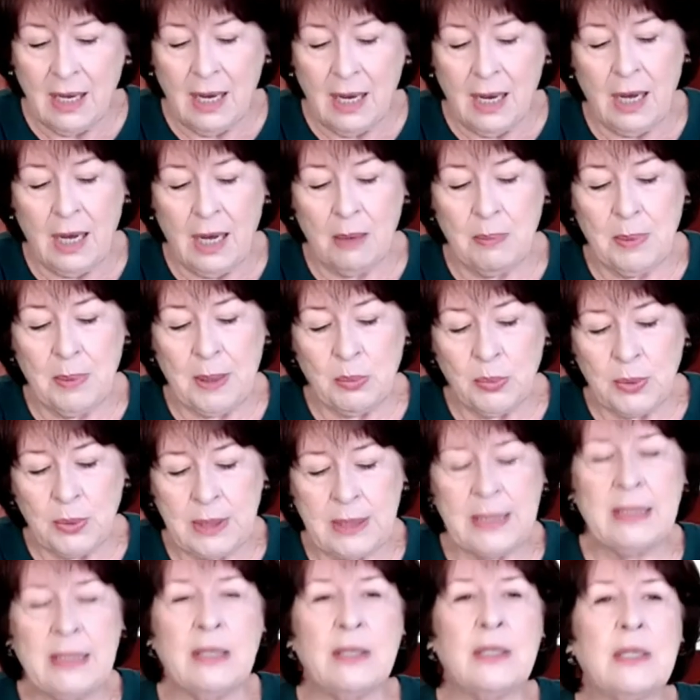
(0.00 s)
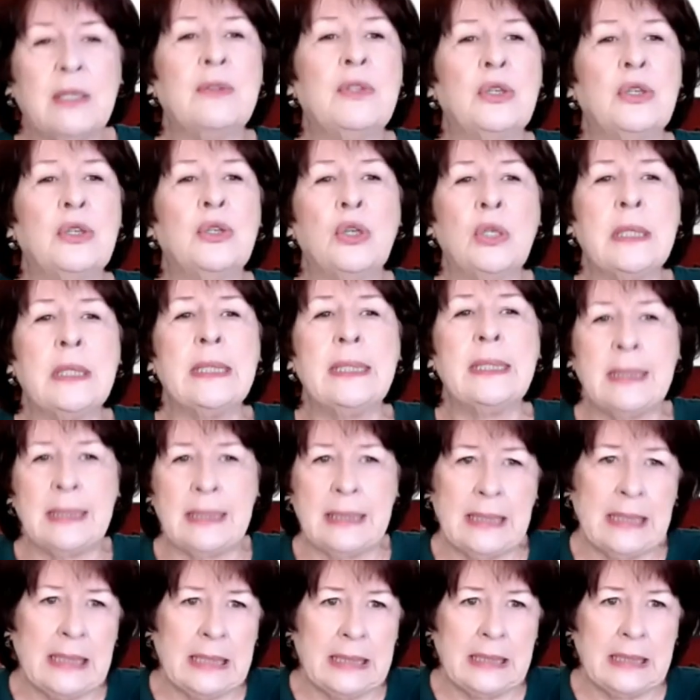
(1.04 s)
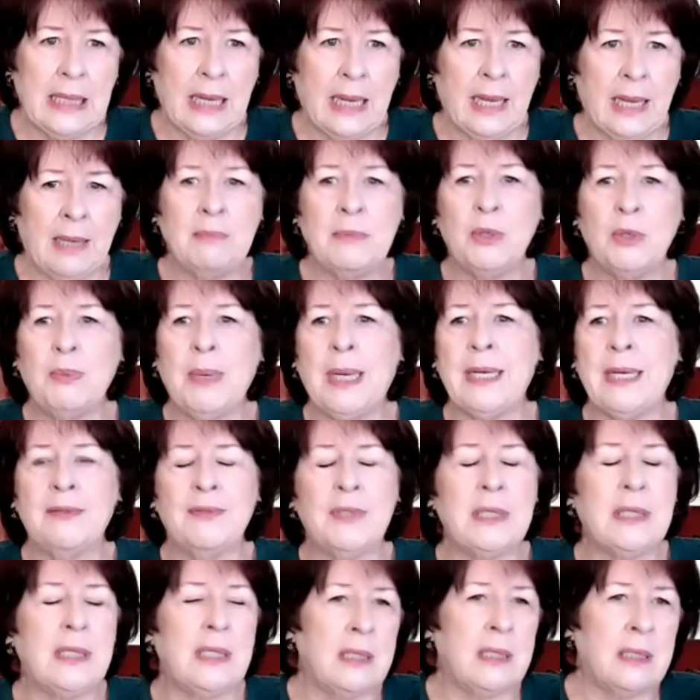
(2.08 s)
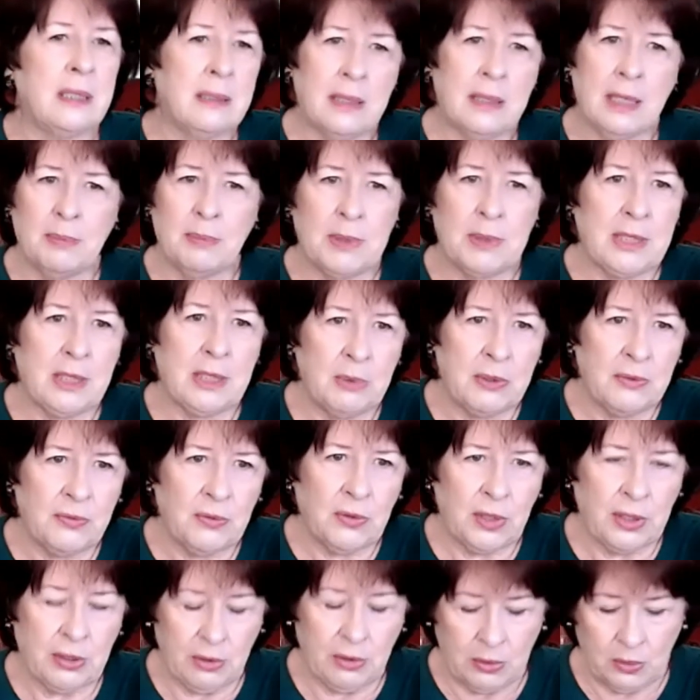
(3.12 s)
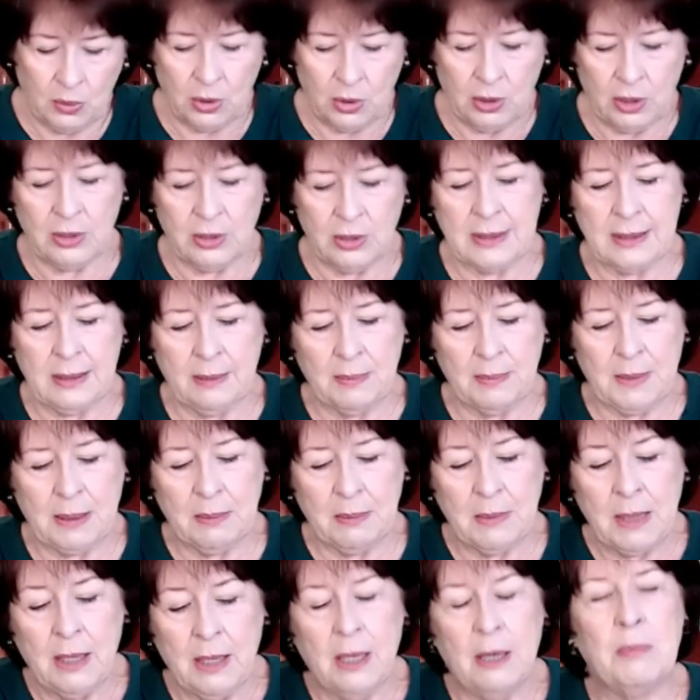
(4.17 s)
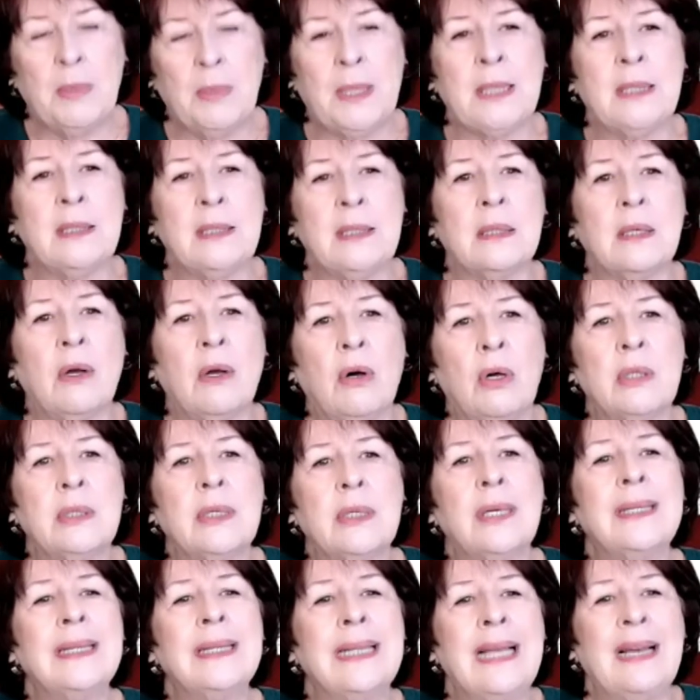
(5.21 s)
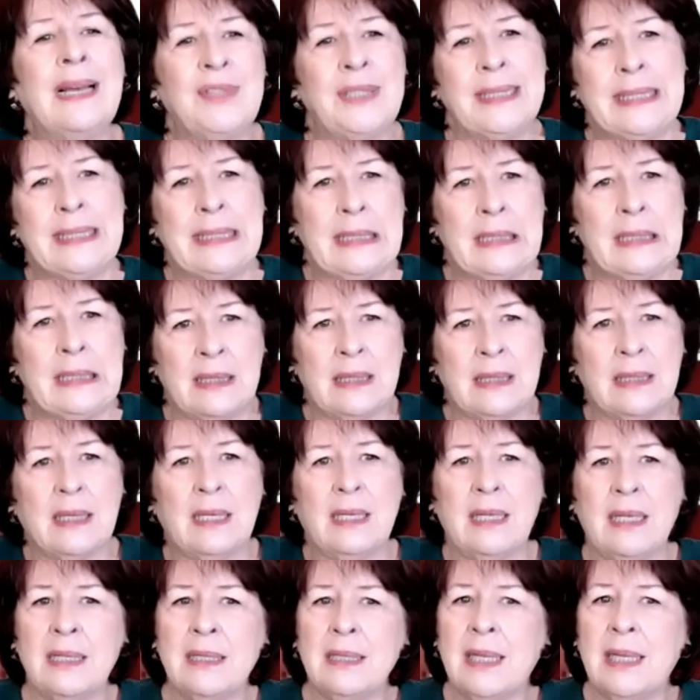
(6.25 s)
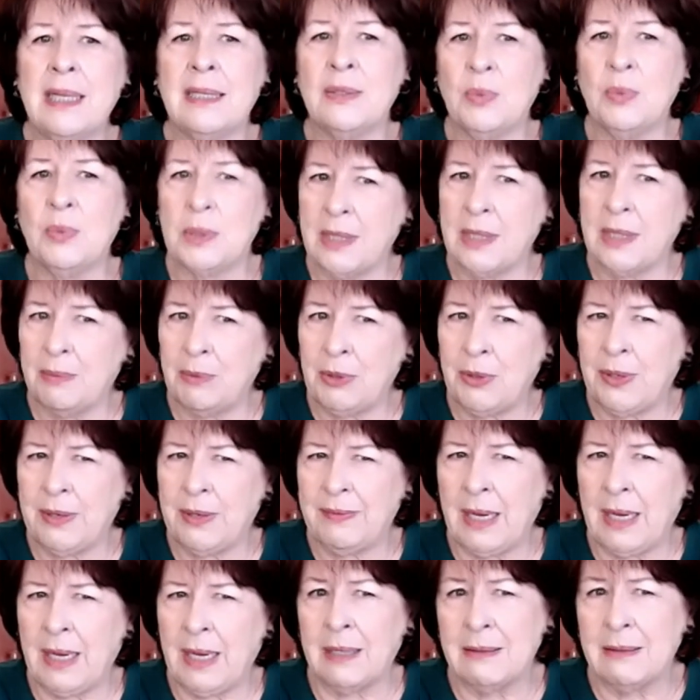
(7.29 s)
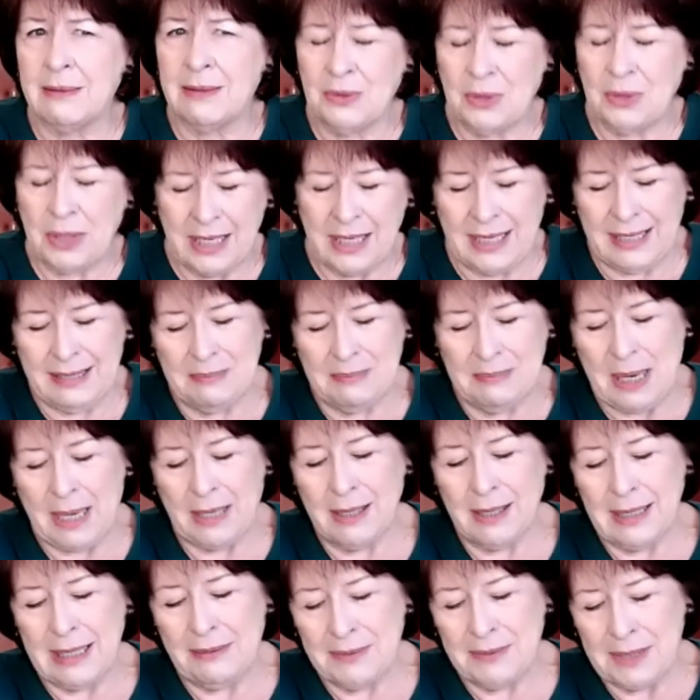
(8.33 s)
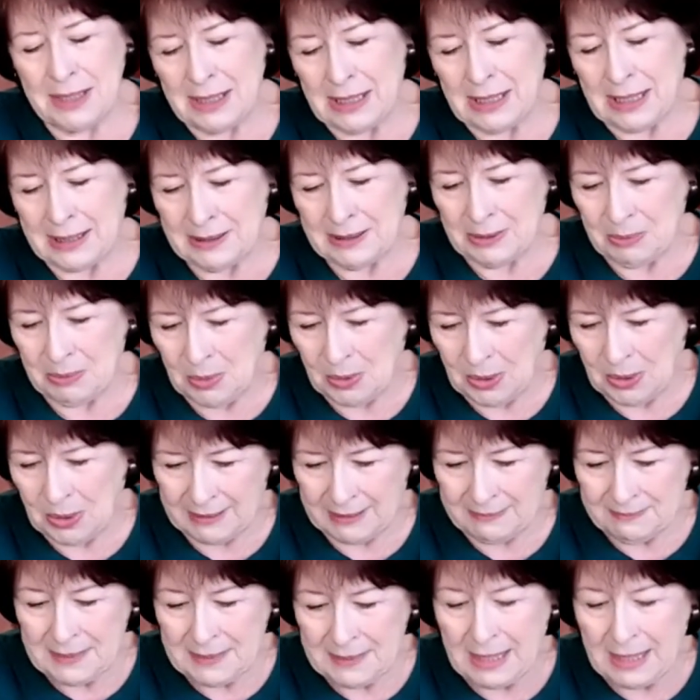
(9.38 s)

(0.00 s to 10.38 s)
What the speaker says: But really the earliest tea time, you might have a cup of tea before you go to work or something, but it's called 11s. And guess what time you have that? Okay, about 11 o'clock in the morning.